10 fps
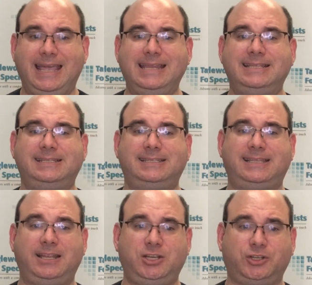It is
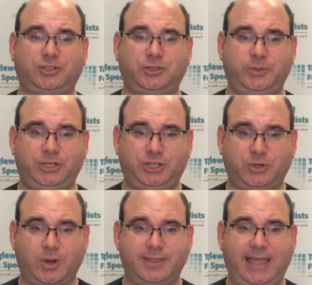essential to
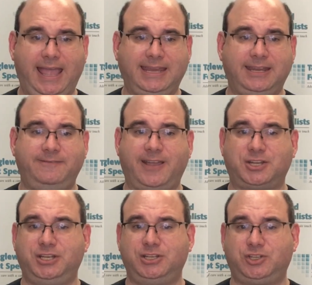ensure that any
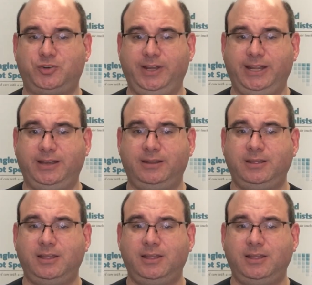infection is treated.